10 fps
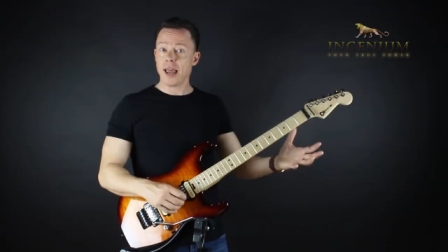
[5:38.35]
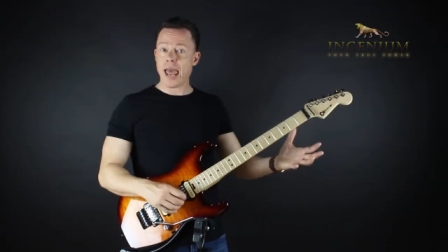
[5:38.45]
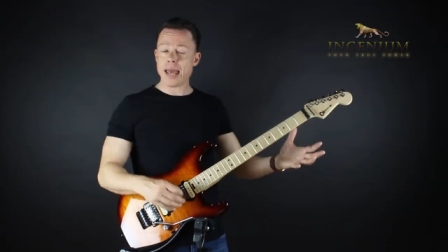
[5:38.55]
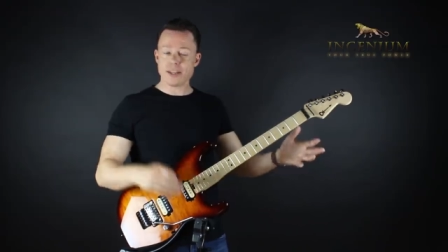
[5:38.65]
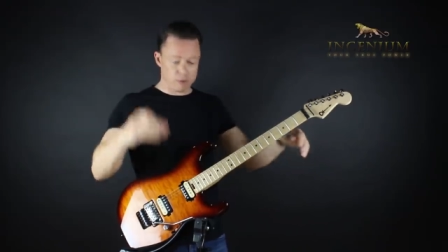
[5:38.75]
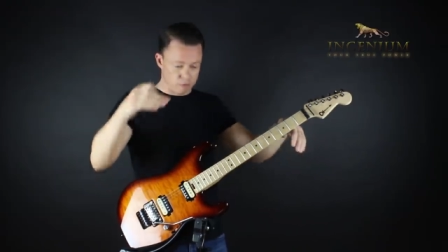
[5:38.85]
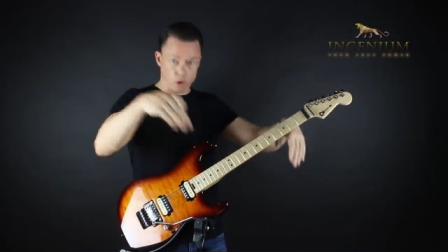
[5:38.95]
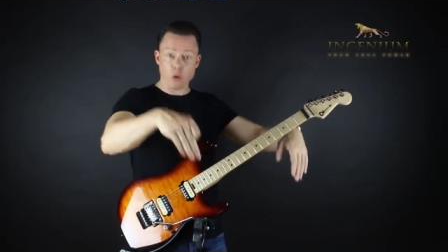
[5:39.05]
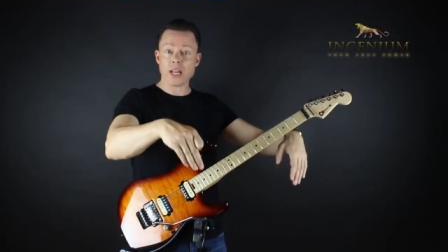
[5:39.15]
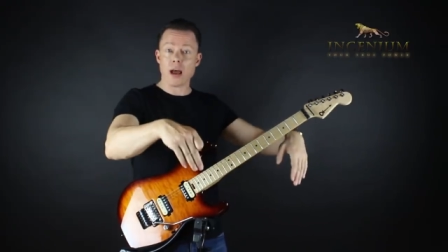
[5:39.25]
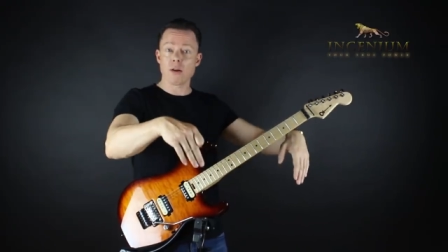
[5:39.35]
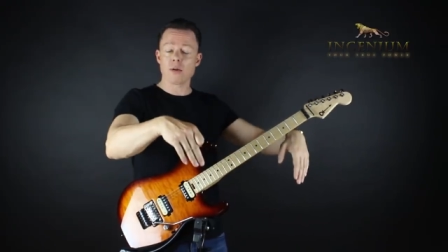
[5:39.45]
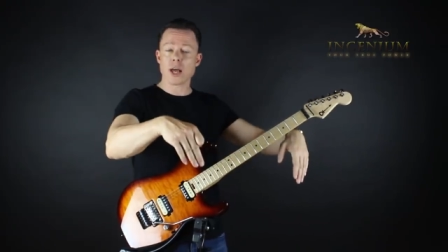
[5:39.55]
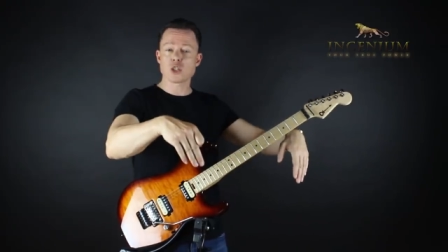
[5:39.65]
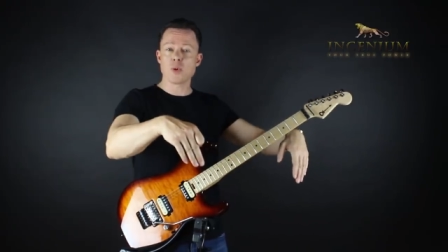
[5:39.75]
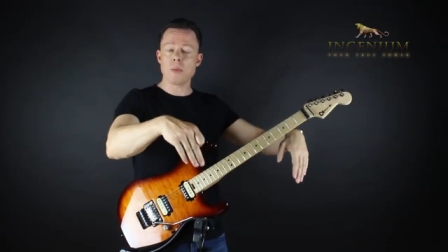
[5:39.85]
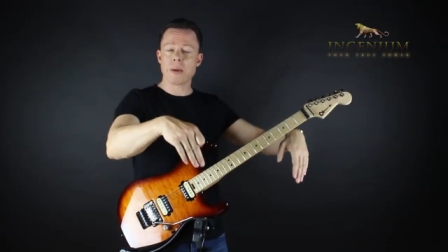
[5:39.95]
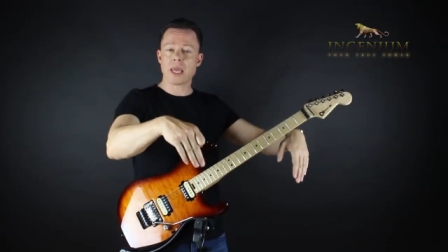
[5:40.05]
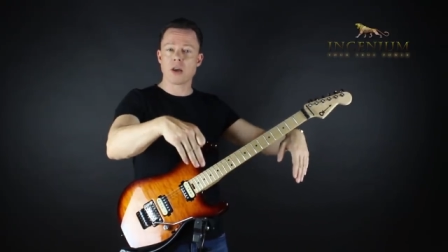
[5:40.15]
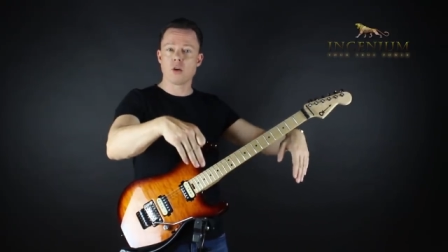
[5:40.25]
And go download our sweep
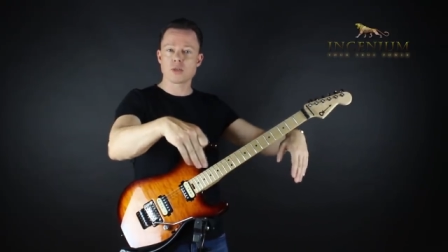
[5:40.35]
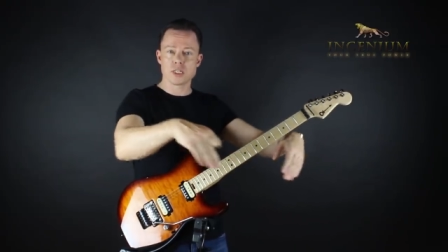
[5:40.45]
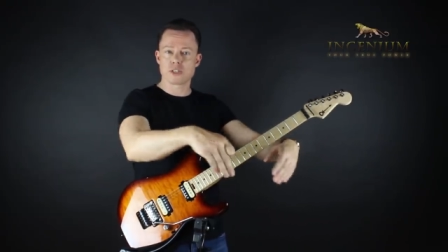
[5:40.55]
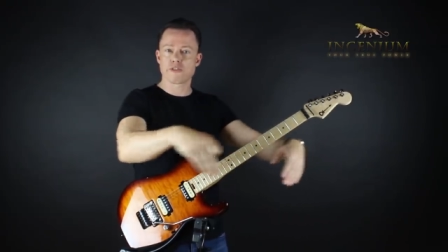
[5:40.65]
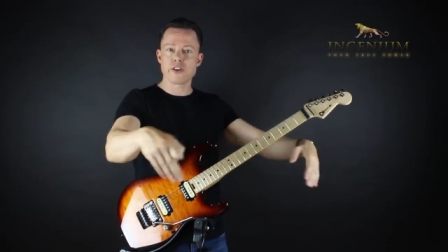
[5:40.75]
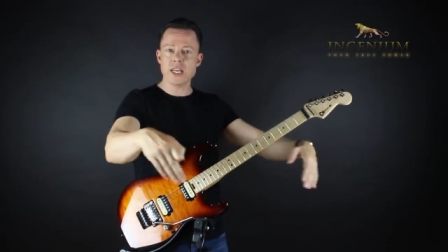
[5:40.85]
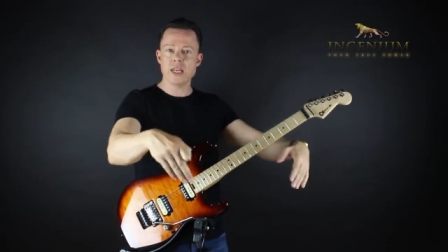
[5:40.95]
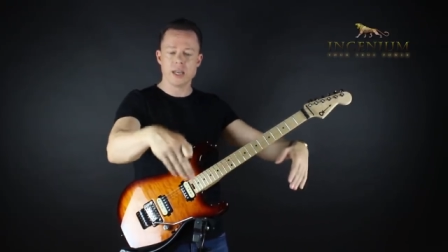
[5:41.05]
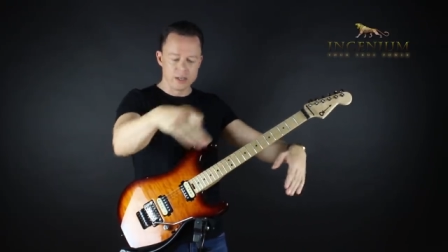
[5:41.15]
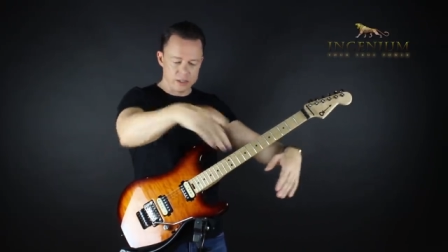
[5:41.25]
picking course. It's free.